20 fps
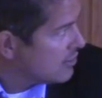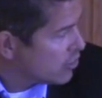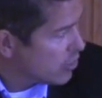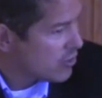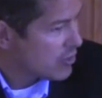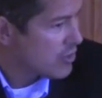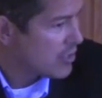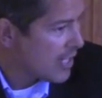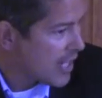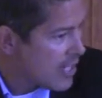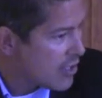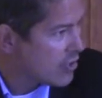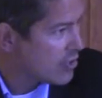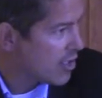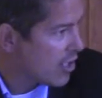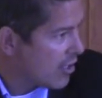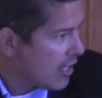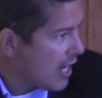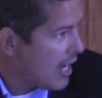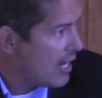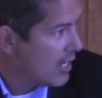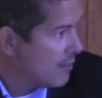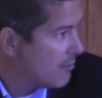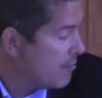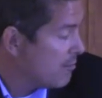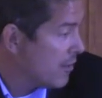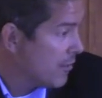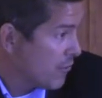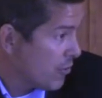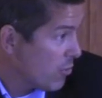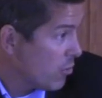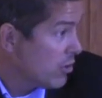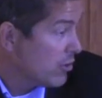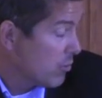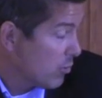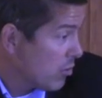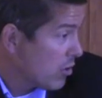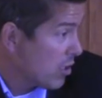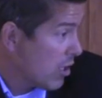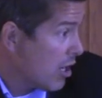So the standards aren't high, and if you're willing
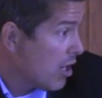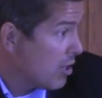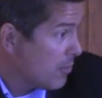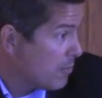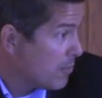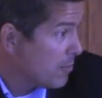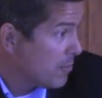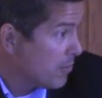to work hard,